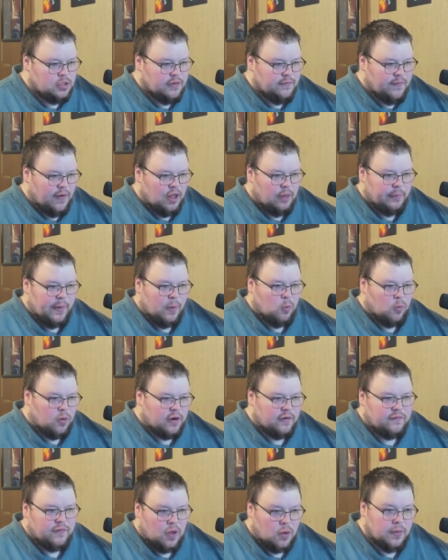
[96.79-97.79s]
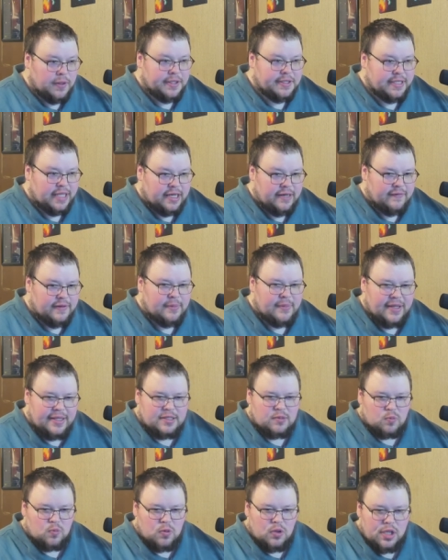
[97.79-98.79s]
develop a workflow inside of Vim,
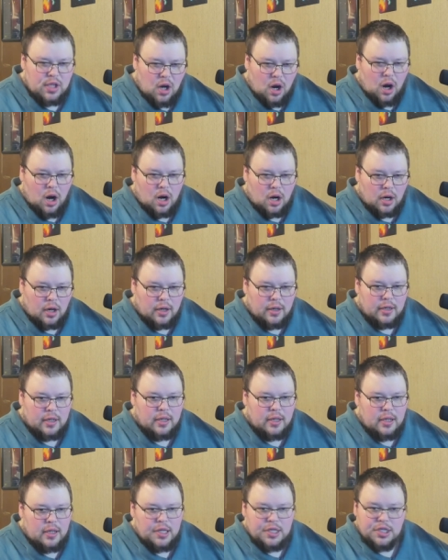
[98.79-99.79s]
it's really hard